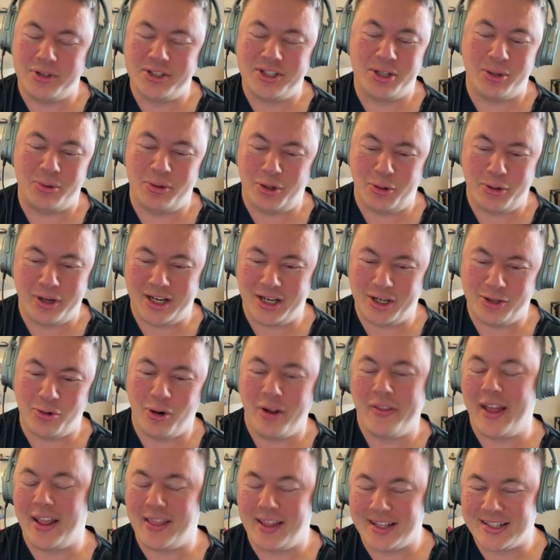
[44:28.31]
so you can ignore
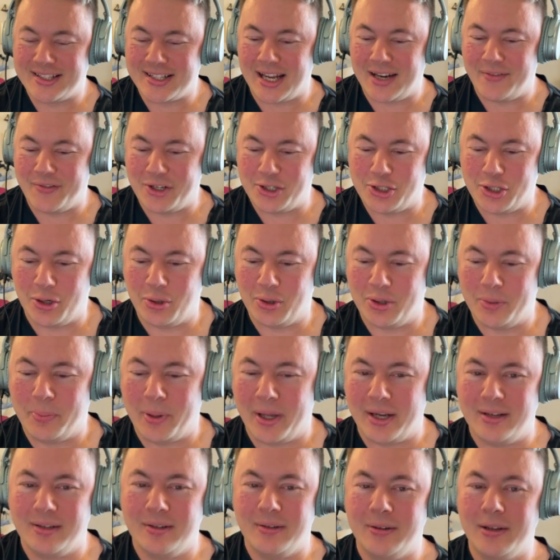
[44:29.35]
that. That's kind of a joke, but